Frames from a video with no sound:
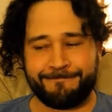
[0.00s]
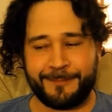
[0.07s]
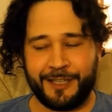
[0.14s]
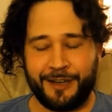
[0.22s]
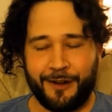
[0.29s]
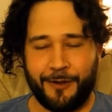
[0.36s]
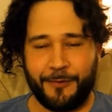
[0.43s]

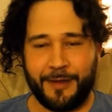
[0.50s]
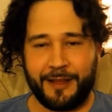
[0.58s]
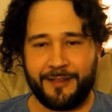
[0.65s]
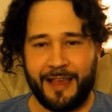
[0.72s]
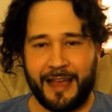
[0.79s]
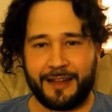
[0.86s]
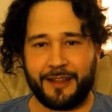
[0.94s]
you know,
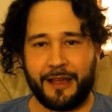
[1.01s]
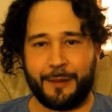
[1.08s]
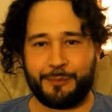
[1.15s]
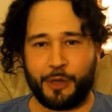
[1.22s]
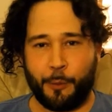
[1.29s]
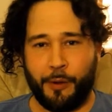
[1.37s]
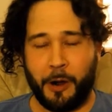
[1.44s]
exactly
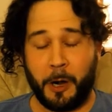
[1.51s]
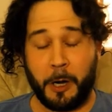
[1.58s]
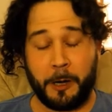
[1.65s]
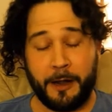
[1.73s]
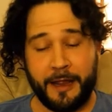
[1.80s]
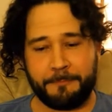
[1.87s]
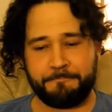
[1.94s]
up to
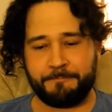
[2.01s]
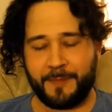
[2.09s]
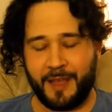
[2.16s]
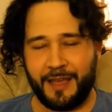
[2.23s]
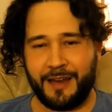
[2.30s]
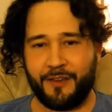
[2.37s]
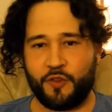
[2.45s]
par, and
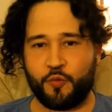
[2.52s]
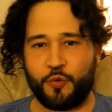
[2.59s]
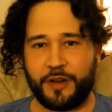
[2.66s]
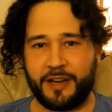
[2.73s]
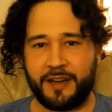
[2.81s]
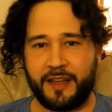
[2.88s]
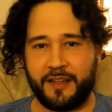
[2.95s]
it is
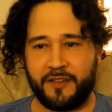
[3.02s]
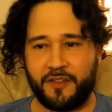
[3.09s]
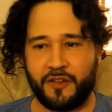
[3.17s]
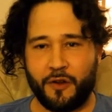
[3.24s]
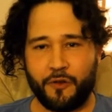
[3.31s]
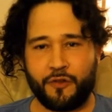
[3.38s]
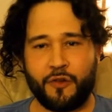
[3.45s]
what it is,
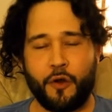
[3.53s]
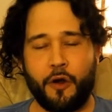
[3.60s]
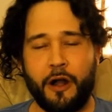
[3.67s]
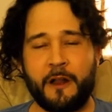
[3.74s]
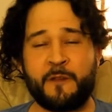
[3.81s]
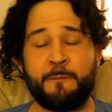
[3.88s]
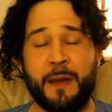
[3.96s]
you know, so
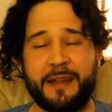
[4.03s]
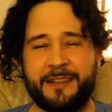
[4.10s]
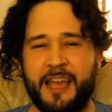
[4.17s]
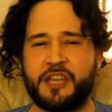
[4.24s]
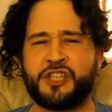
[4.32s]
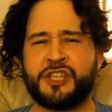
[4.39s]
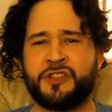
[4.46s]
our
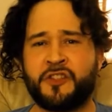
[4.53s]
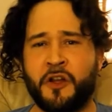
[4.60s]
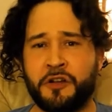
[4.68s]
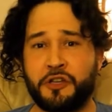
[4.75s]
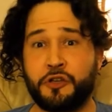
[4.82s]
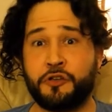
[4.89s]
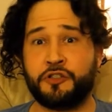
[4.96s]
expectations
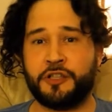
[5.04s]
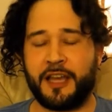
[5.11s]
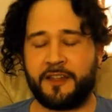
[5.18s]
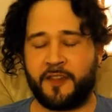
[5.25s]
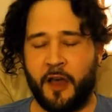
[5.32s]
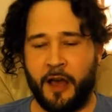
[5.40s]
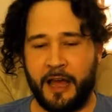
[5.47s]
aren't usually
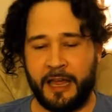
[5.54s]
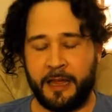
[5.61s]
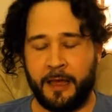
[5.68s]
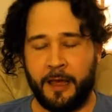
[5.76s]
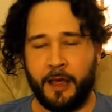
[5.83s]
as high.